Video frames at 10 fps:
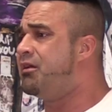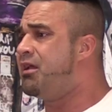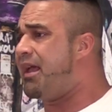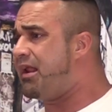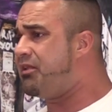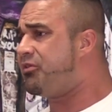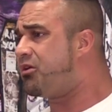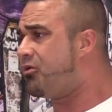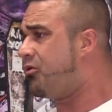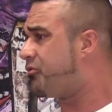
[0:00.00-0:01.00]
Anything
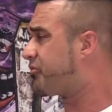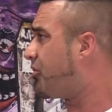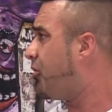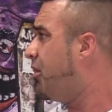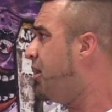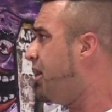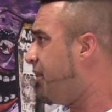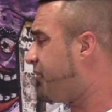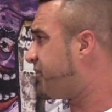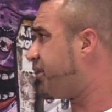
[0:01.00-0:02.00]
goes. So
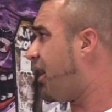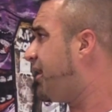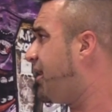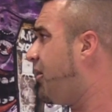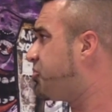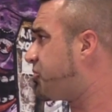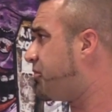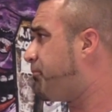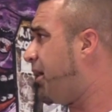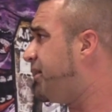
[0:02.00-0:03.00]
if it's an eye gouge or
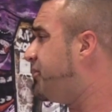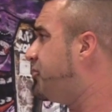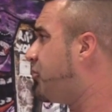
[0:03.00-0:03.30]
bite you,